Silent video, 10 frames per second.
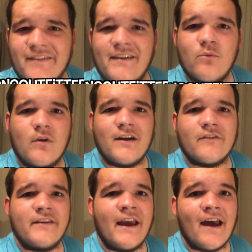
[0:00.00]
see what
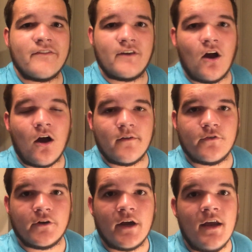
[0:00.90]
else he has to
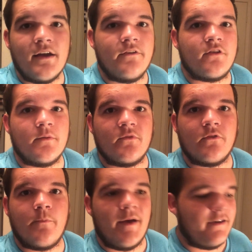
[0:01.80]
offer in terms
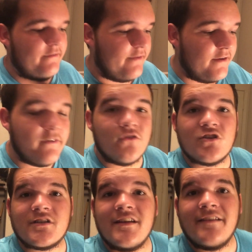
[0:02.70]
of baits. This is
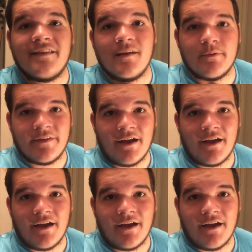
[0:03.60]
just the tip of the